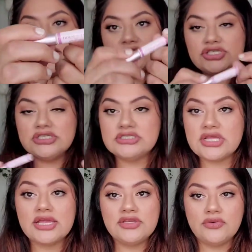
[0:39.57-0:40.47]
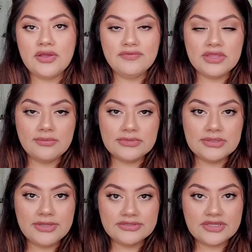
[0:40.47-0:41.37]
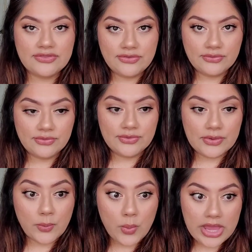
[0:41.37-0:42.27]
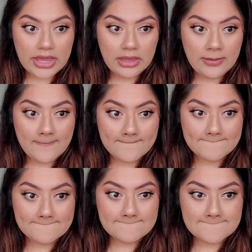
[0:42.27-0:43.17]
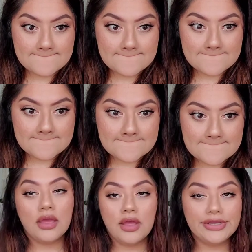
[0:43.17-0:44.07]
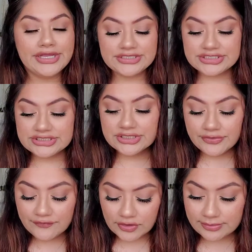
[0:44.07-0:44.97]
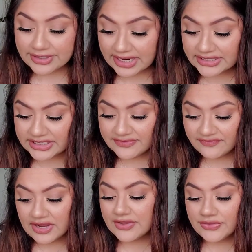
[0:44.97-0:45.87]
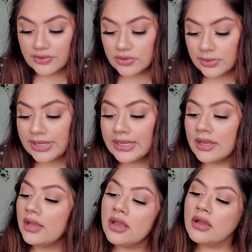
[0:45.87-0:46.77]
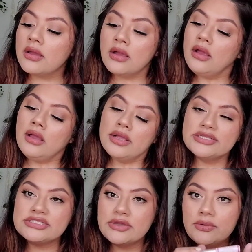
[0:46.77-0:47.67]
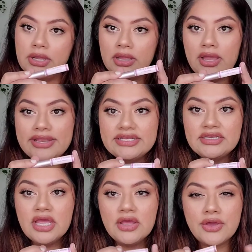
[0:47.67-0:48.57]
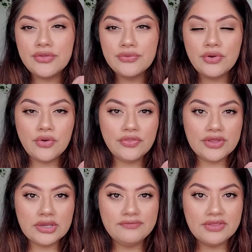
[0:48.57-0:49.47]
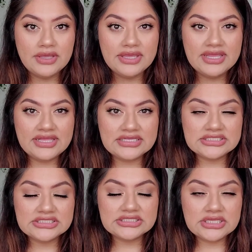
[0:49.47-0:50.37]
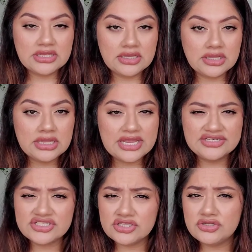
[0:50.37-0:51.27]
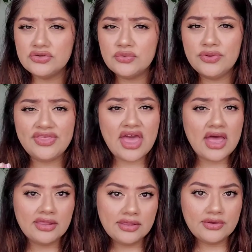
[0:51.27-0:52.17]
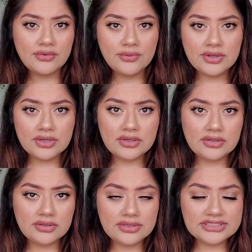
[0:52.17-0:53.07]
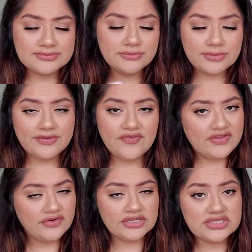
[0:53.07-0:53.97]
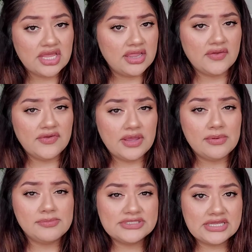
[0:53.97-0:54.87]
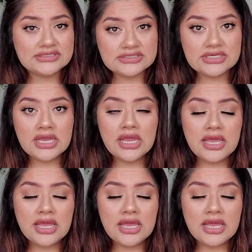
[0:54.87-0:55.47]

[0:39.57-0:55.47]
Lashes. I don't have the empty because I threw it away. Okay, I just confirmed that I did in fact throw it away. So I did go through a whole thing of the Kiss Lash Glue with aloe. It's one of my favorites. I love it. I'm obsessed.